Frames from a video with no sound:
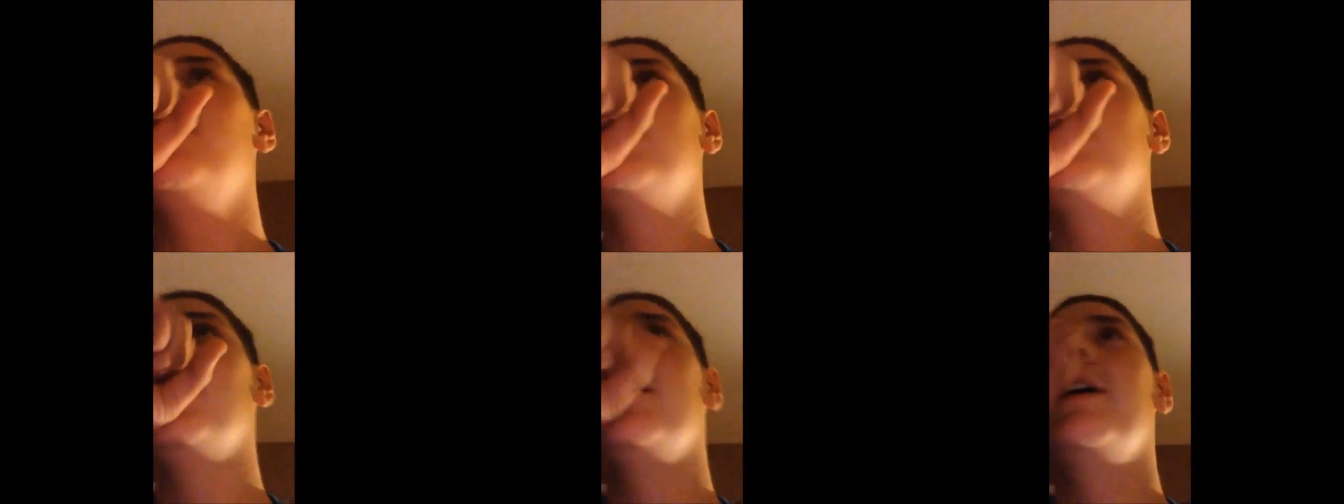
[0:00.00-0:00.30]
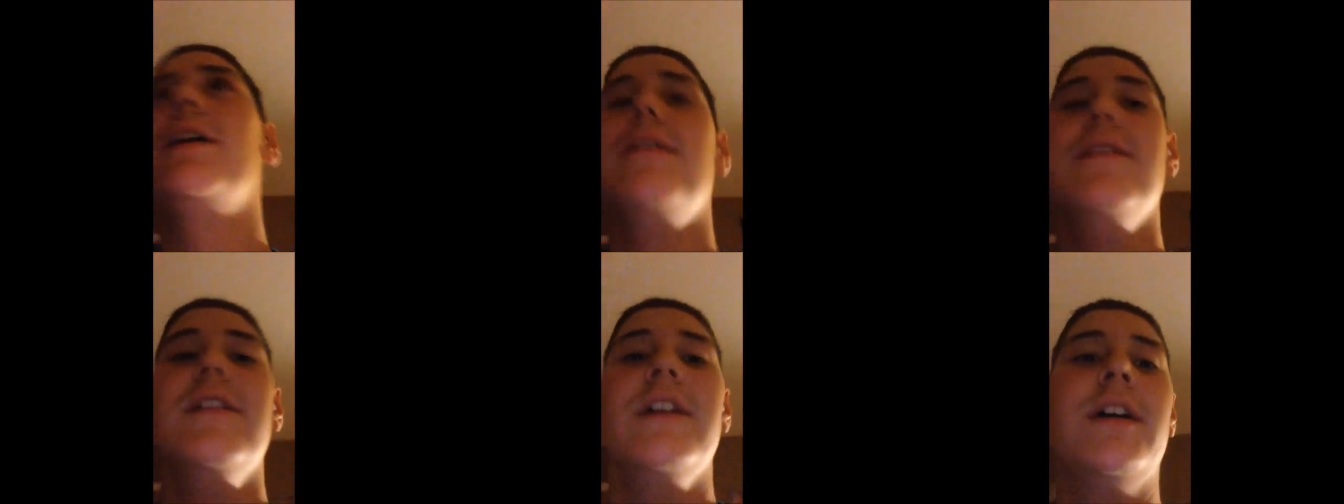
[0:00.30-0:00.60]
ish
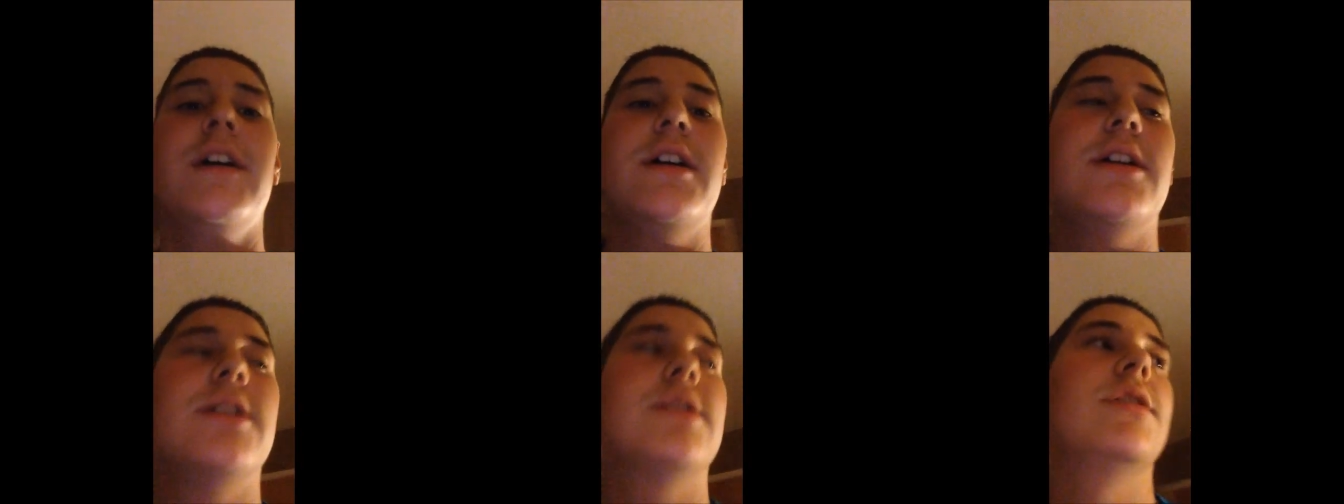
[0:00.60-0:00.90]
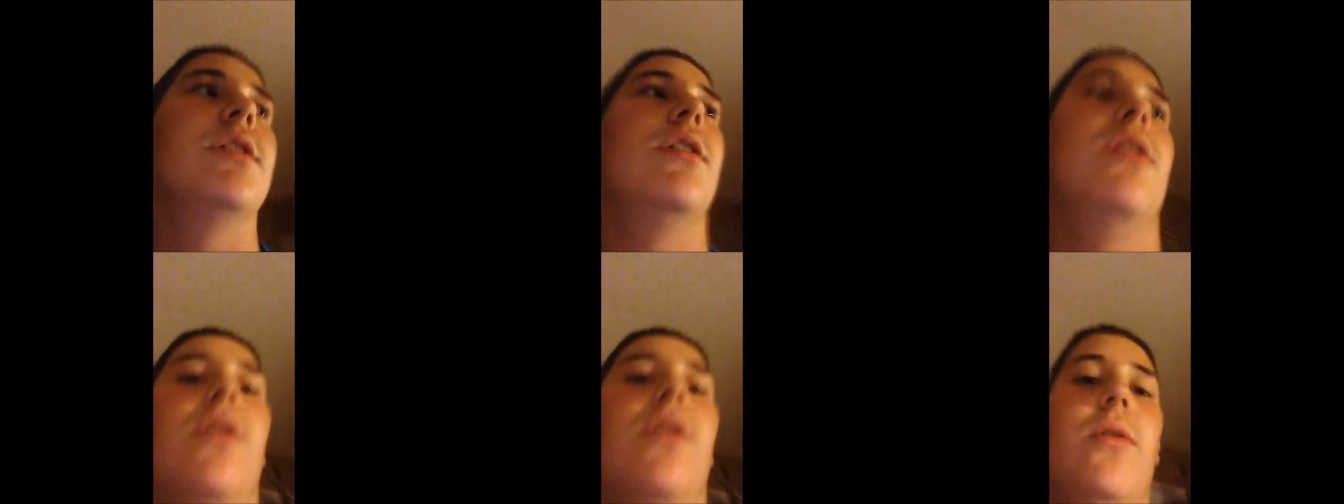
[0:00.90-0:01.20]

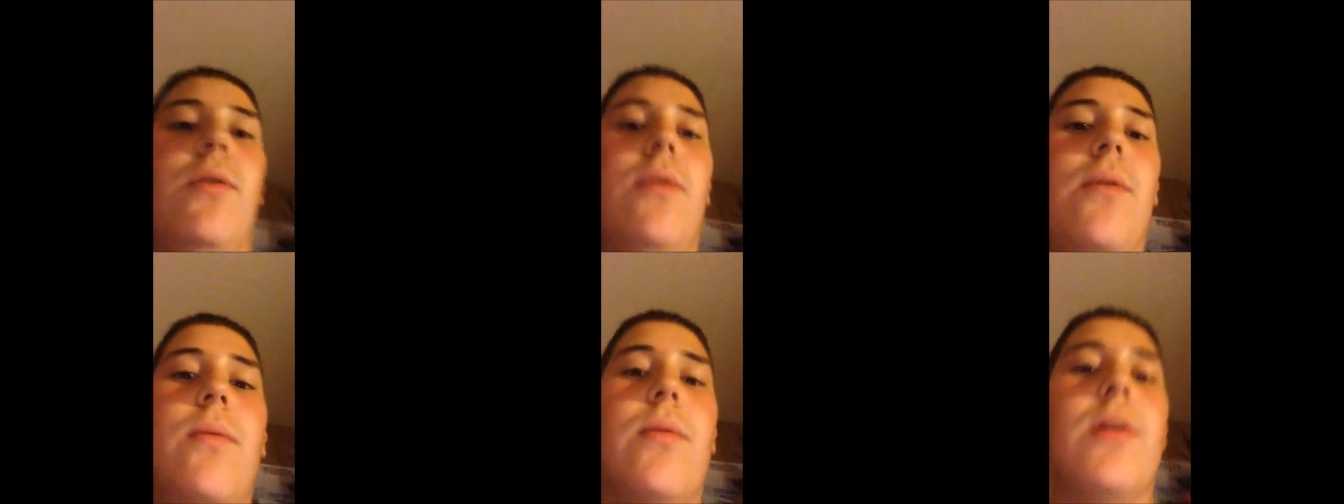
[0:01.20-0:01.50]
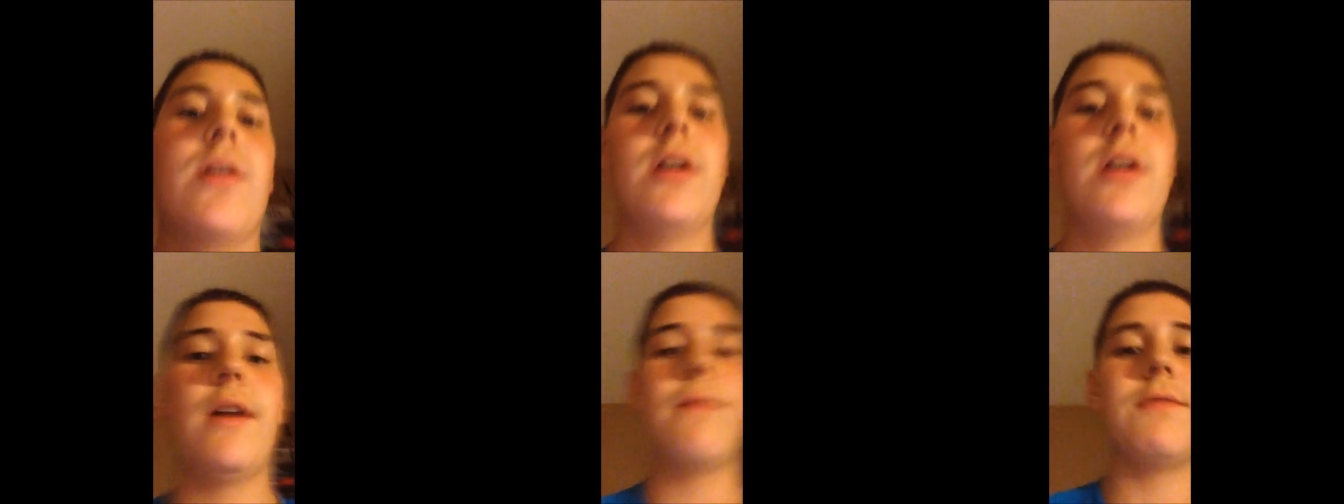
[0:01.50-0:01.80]
So we're
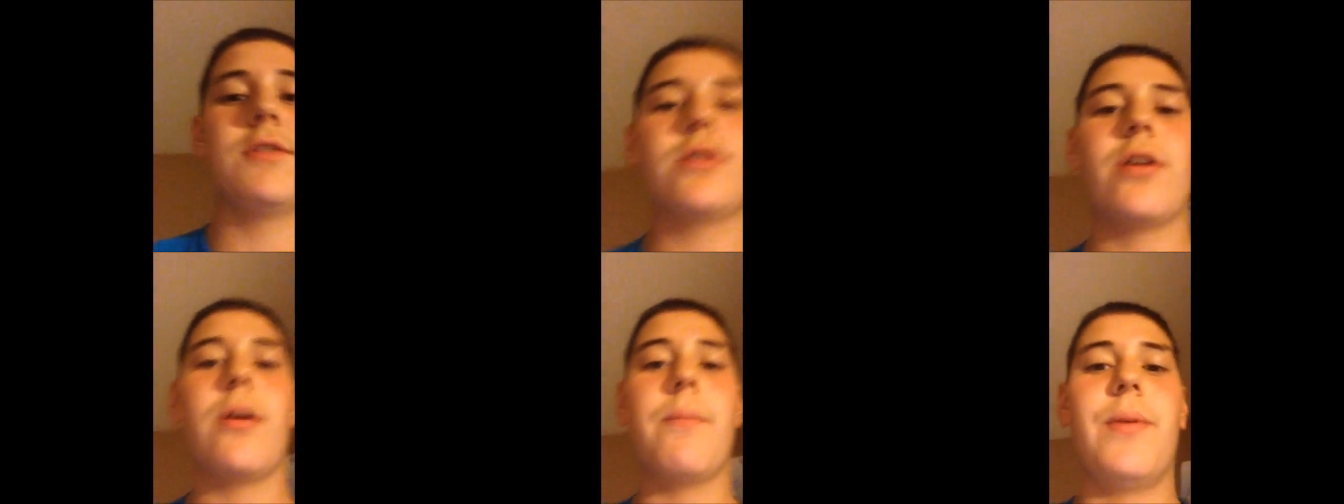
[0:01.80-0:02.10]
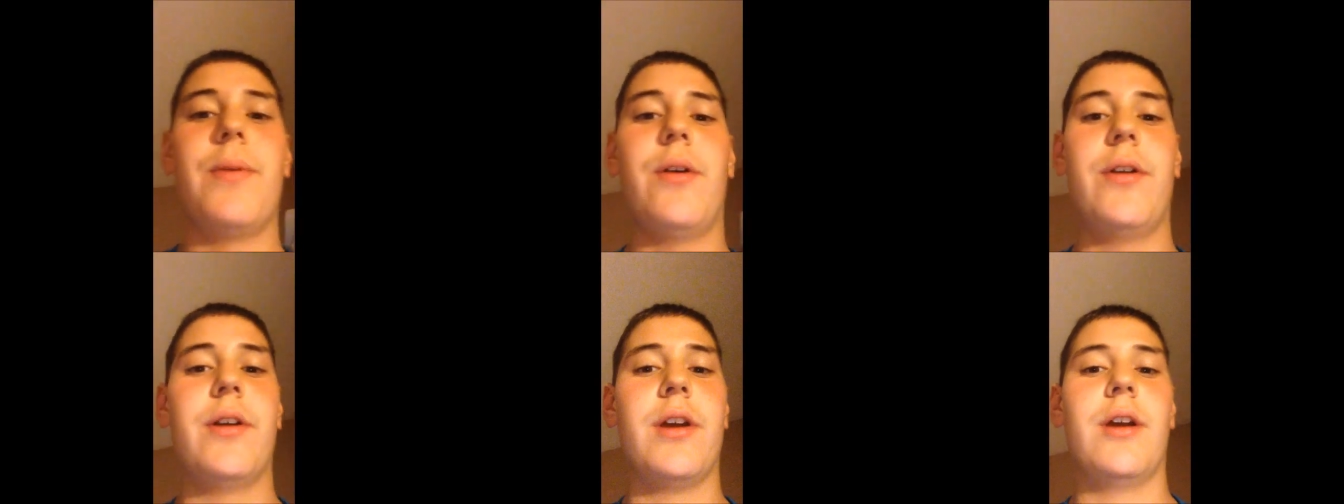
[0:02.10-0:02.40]
going to have to start
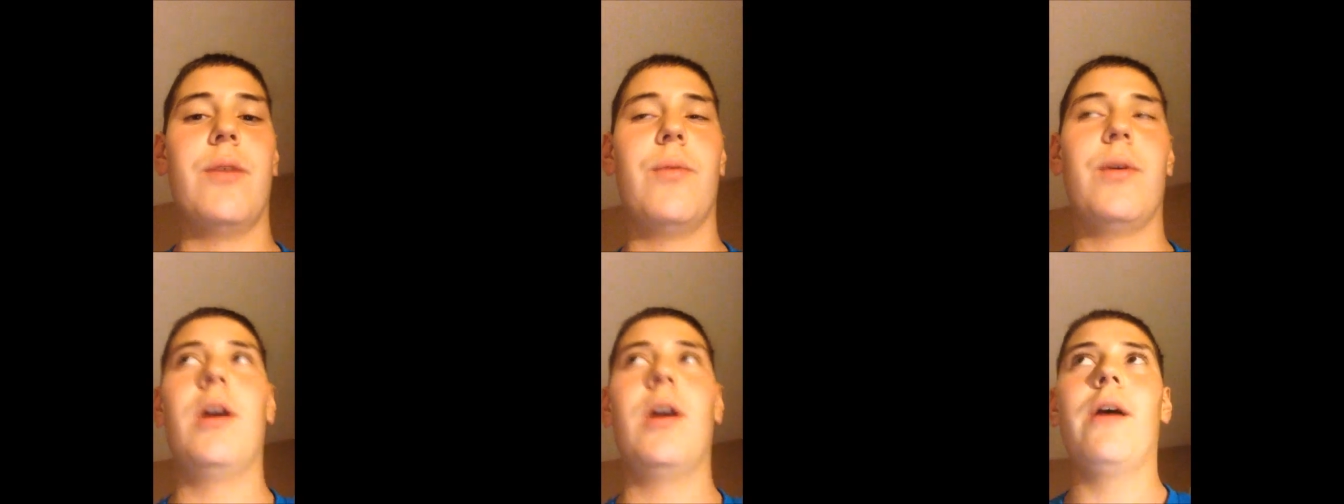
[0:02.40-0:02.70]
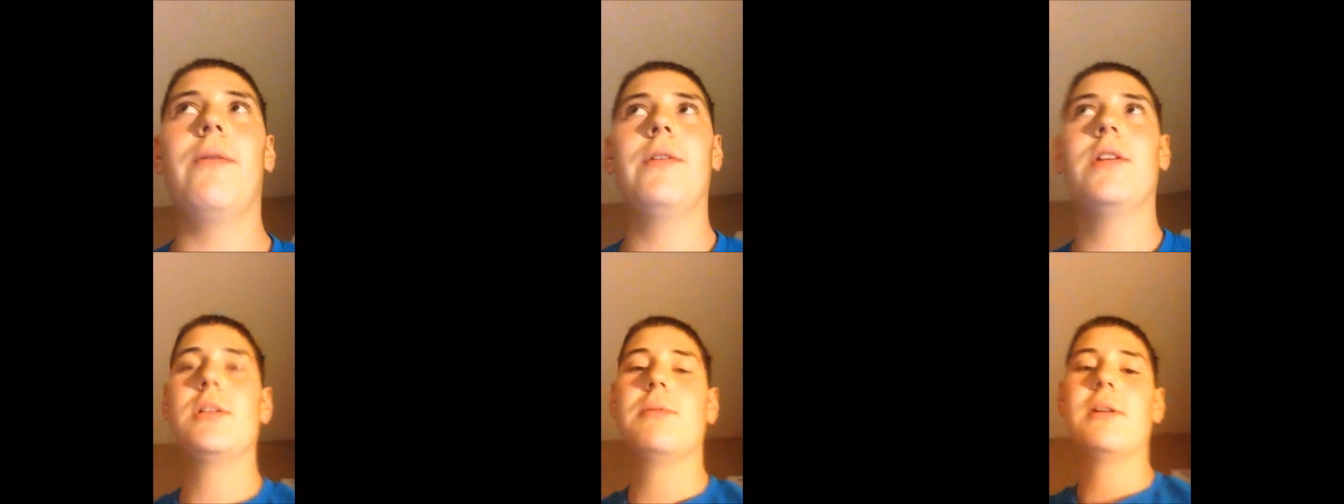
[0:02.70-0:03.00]
building it. And we
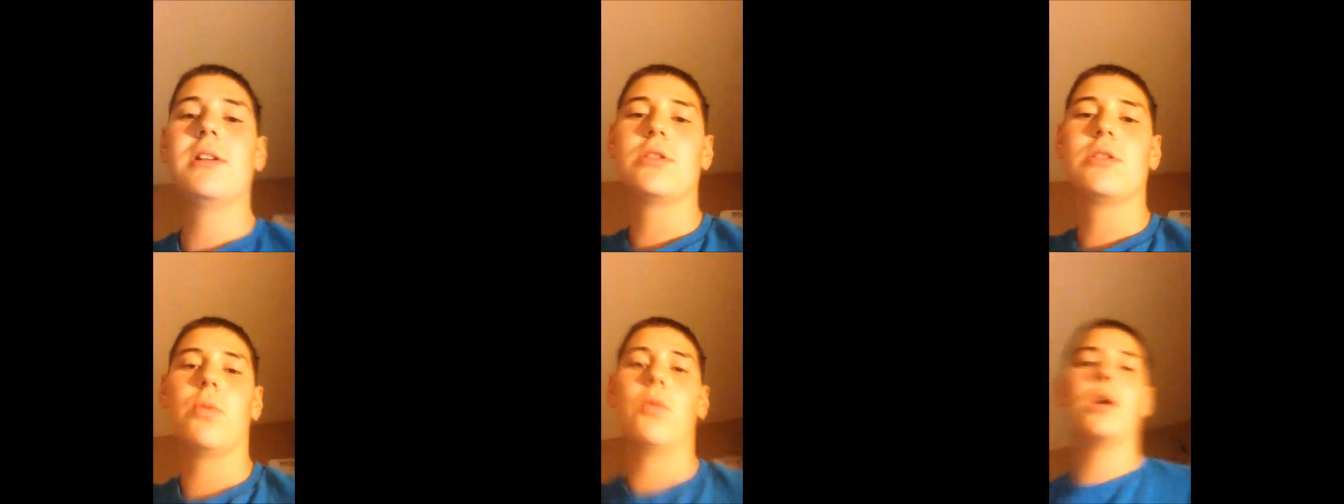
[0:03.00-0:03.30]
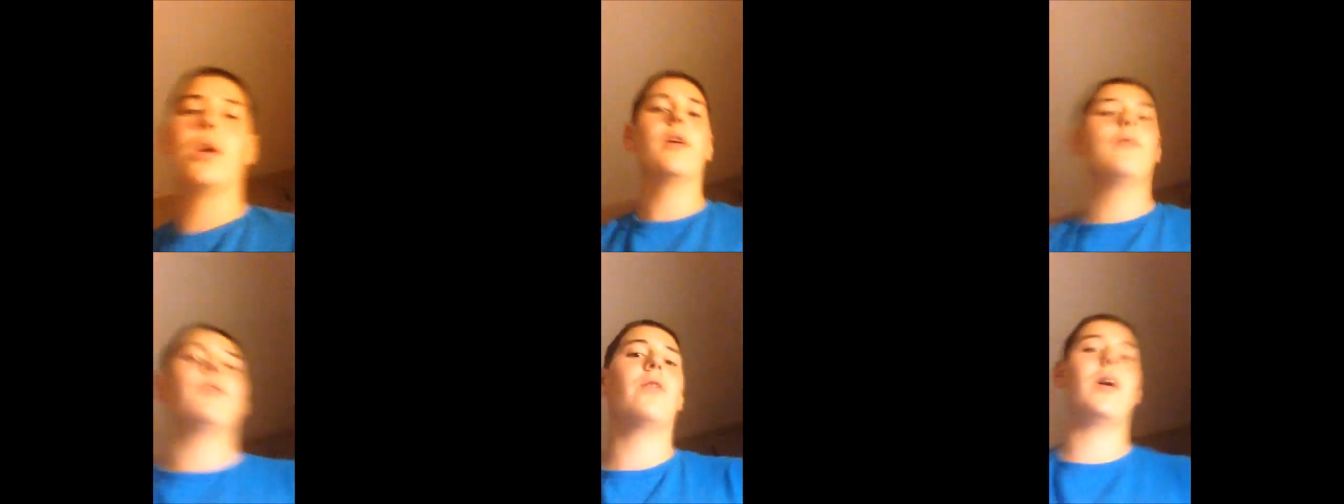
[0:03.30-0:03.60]
have to spend
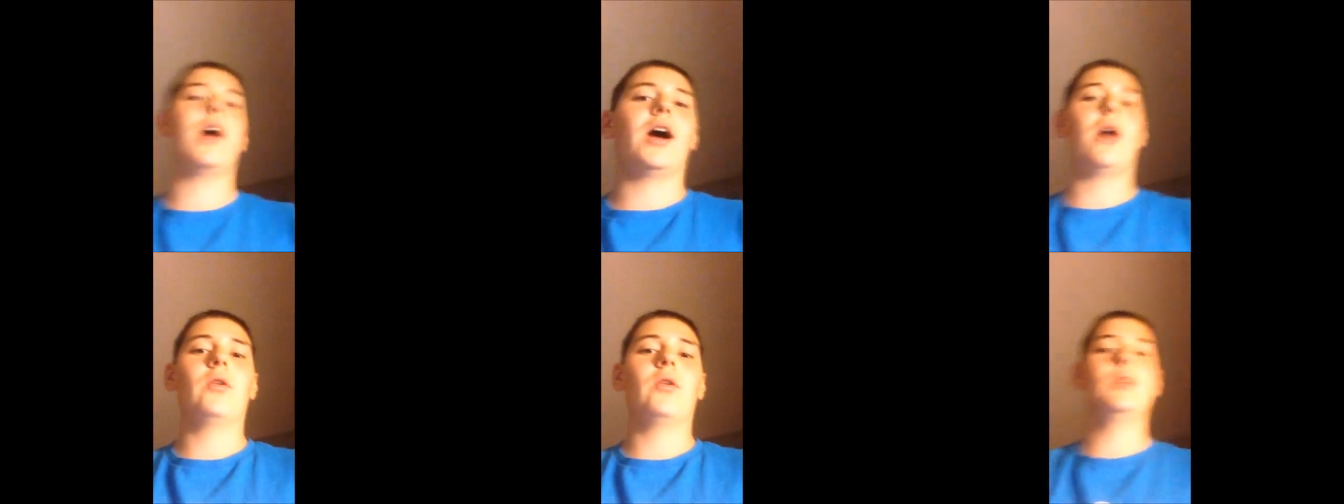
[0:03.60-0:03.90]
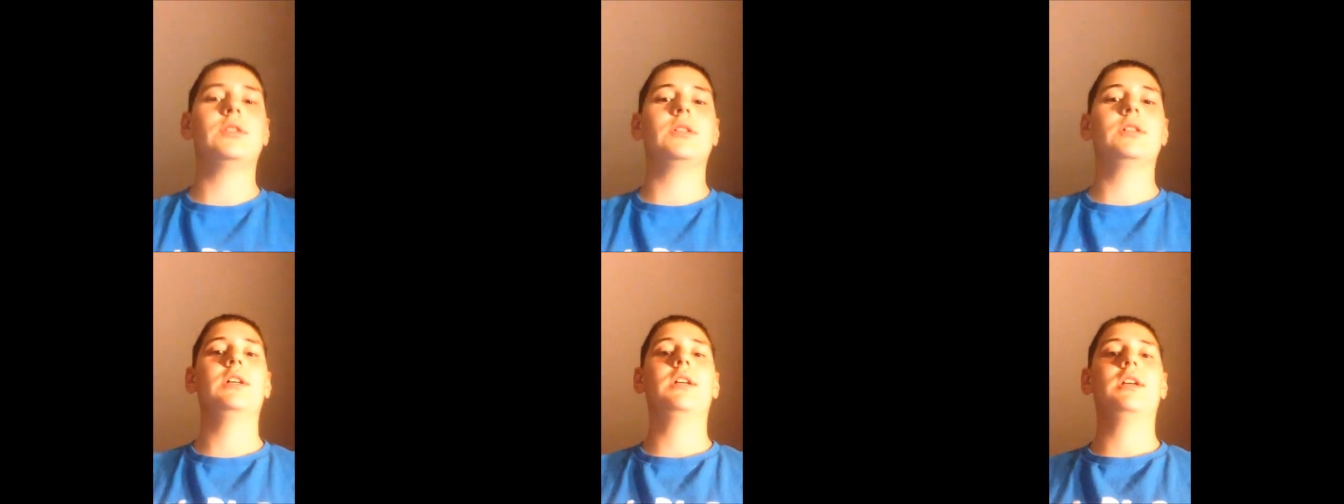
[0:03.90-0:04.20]
24
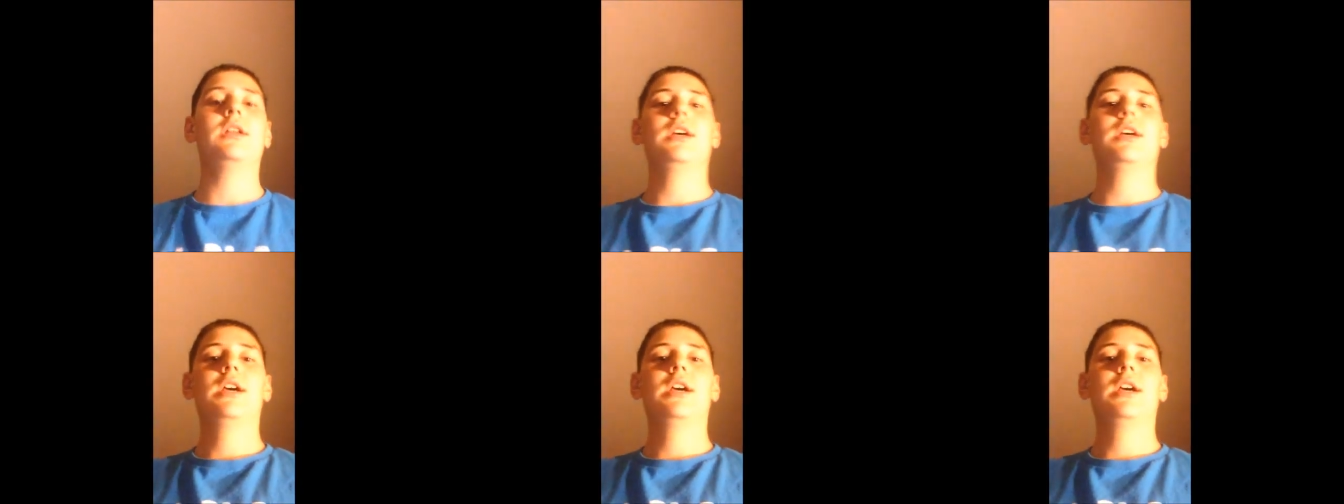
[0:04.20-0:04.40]
hours in it.